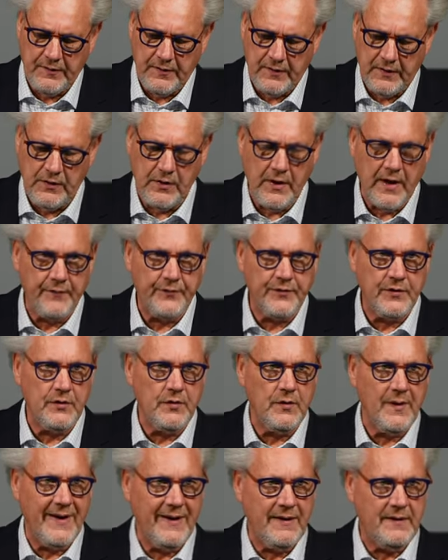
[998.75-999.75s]
And you have to do
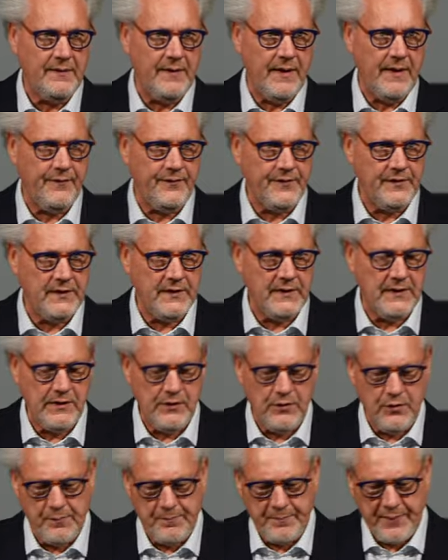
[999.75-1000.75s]
everything in
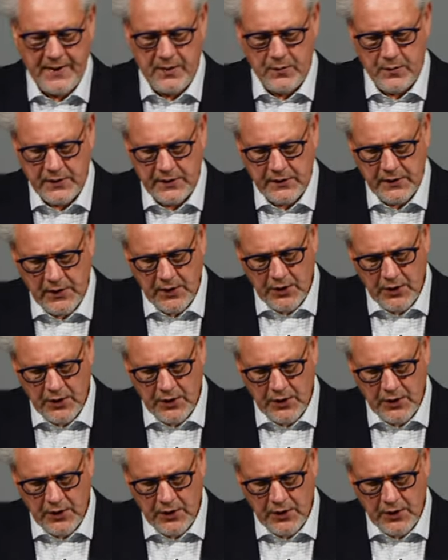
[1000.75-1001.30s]
your power